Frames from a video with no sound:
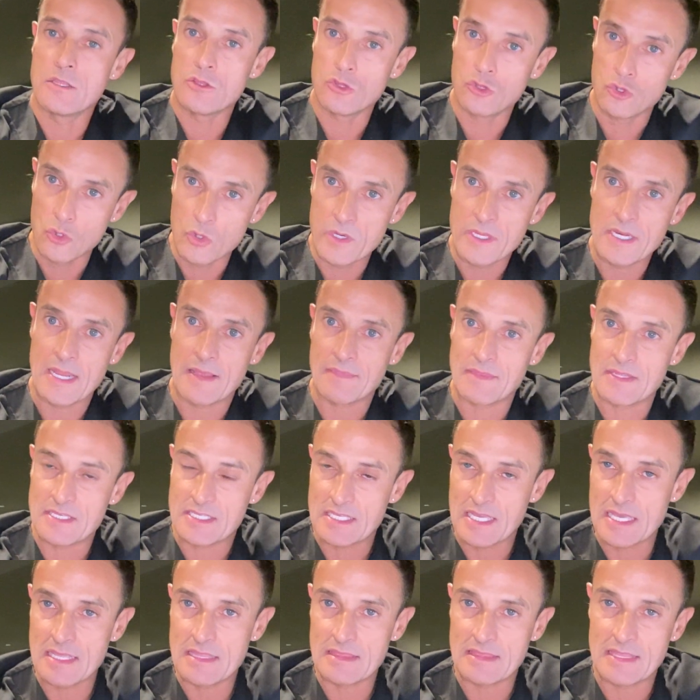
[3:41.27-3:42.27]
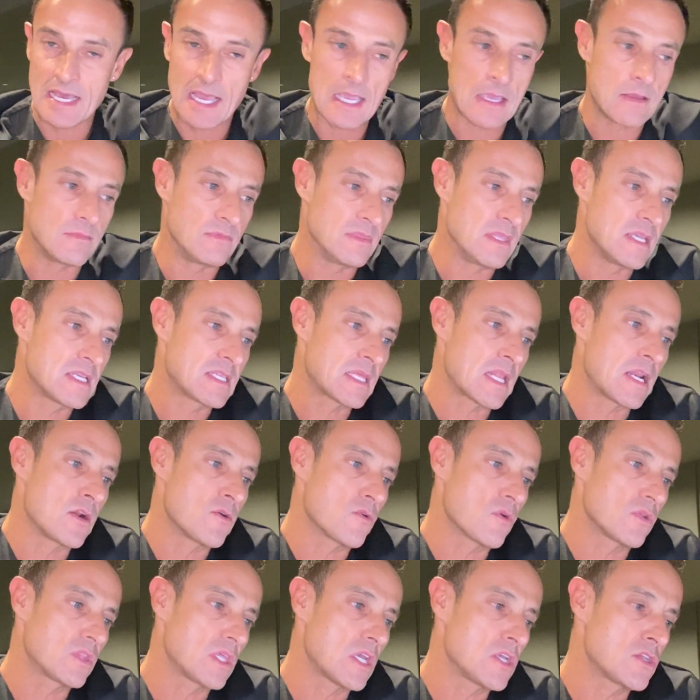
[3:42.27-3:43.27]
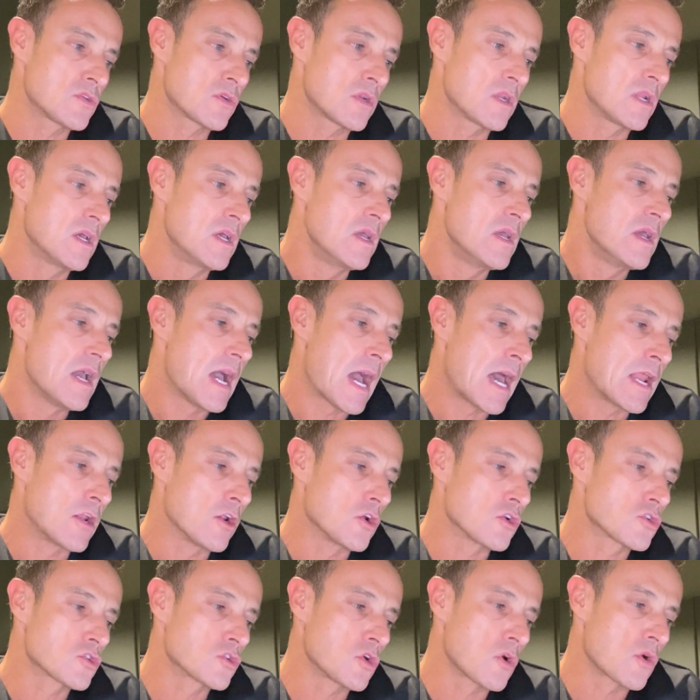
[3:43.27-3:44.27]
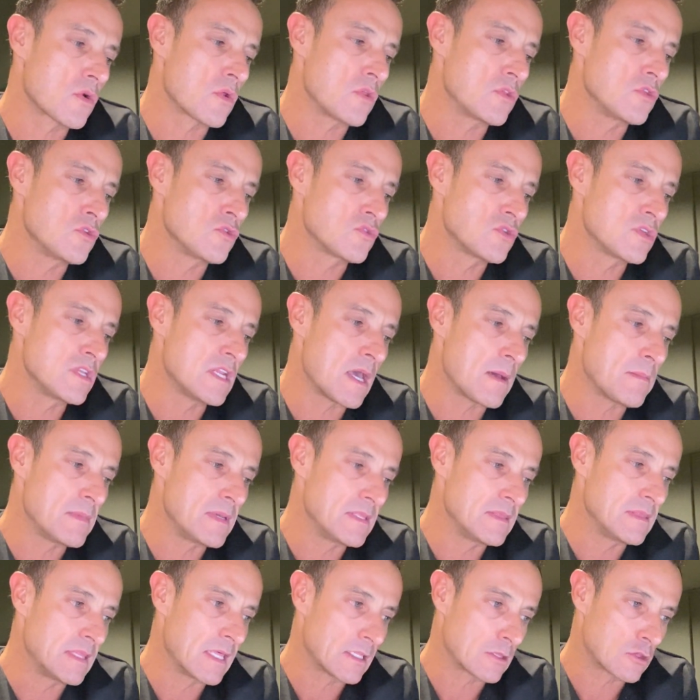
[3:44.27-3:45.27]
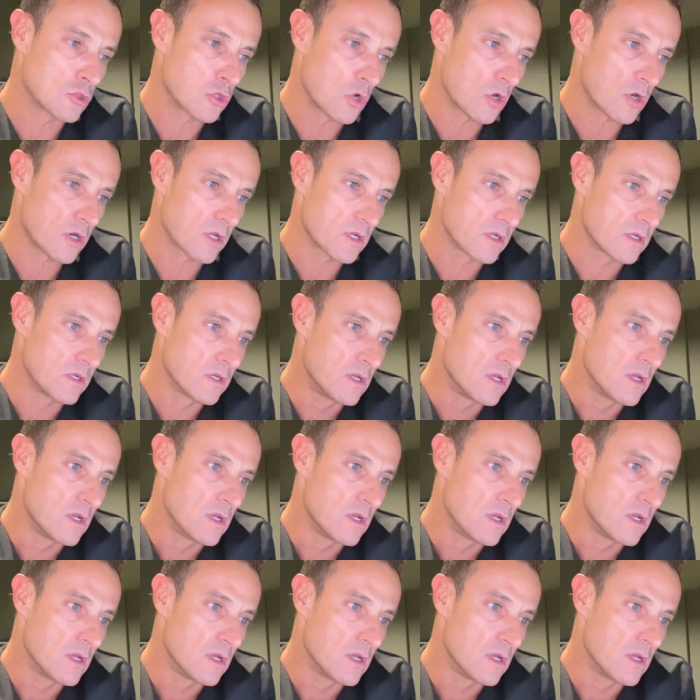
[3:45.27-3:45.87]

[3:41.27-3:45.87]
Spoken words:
doing at the same time distal in rotation, and also reducing a bit the torque.